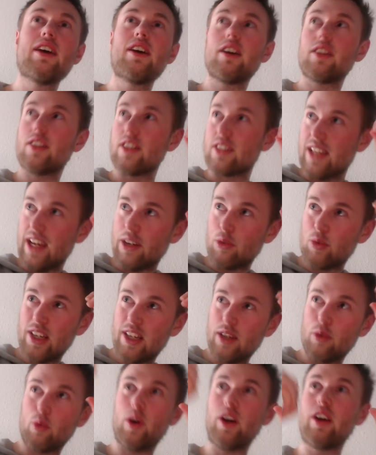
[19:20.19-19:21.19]
Does that really
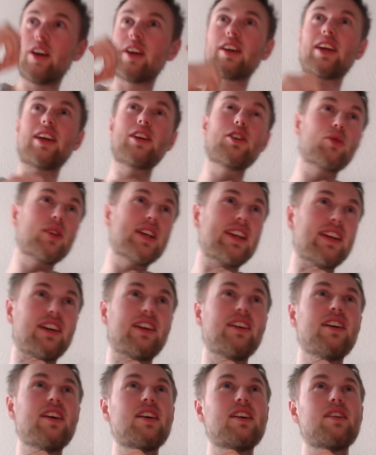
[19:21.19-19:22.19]
work? Can you
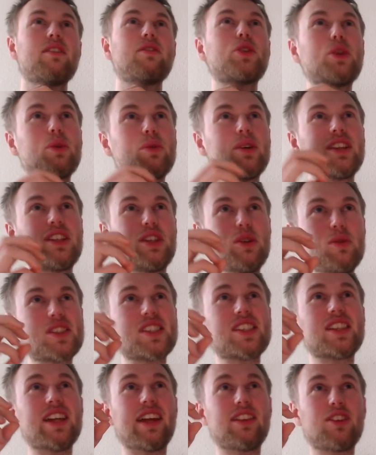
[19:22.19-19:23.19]
really do it?
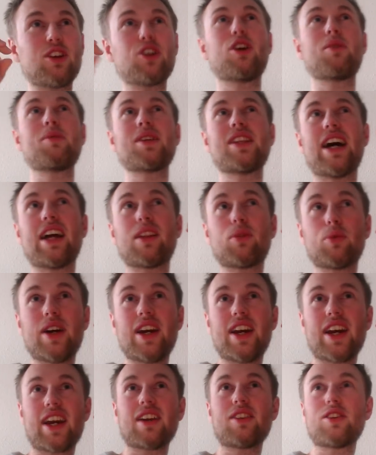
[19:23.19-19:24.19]
Use that term in that
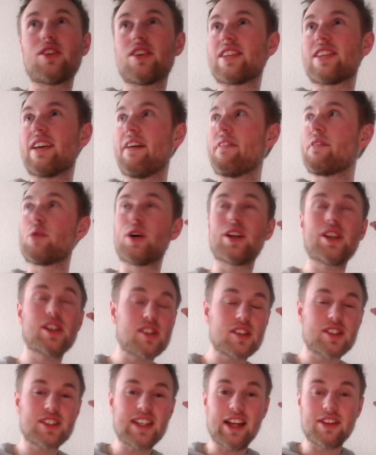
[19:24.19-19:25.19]
way. Does everyone
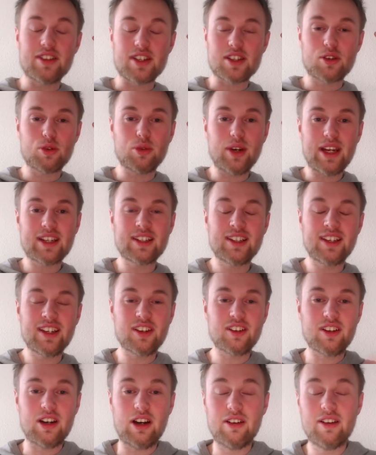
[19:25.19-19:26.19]
understand this correctly? You
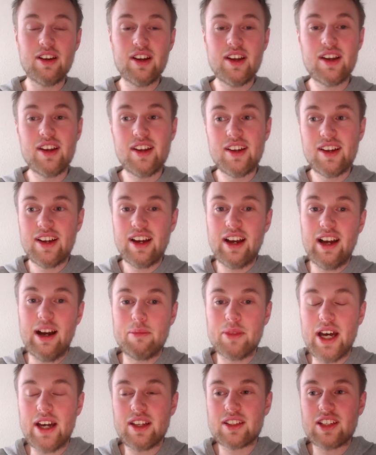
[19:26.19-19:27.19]
know, I'm
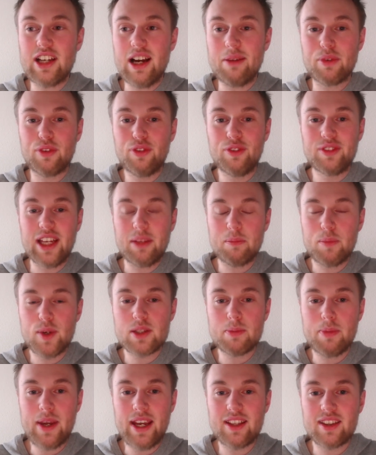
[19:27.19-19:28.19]
not coming from that
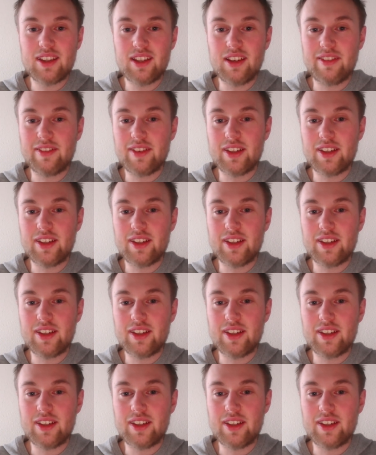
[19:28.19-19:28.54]
perspective.